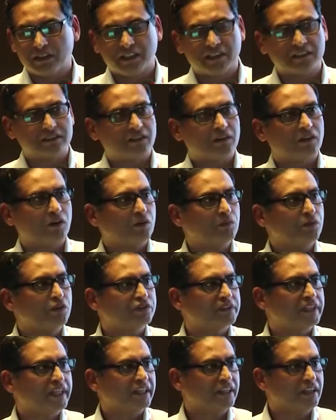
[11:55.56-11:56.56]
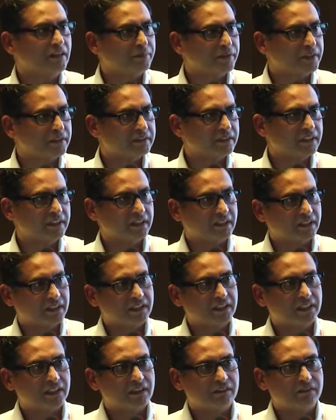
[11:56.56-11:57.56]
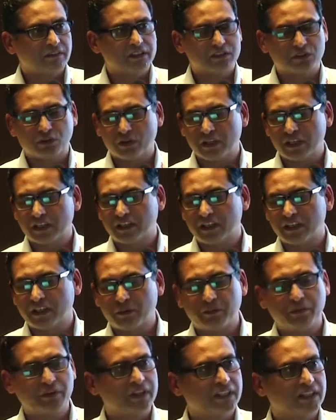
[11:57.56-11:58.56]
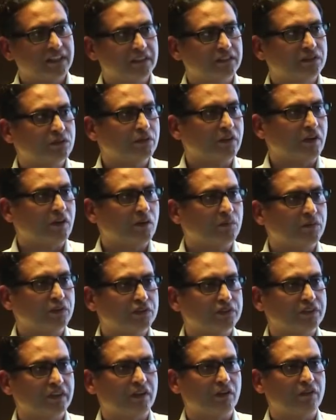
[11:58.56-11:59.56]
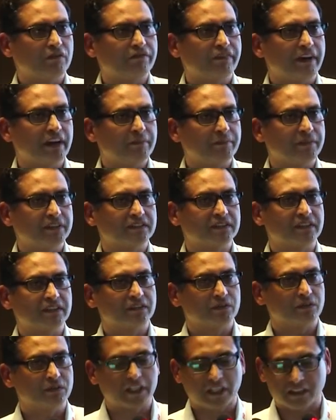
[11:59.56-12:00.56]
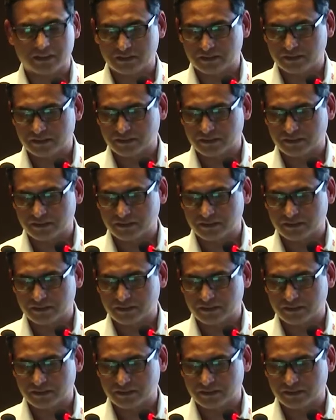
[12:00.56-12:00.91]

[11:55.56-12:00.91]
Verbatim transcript: is almost 18 percent, with solar contributing to almost around 5 percent to this.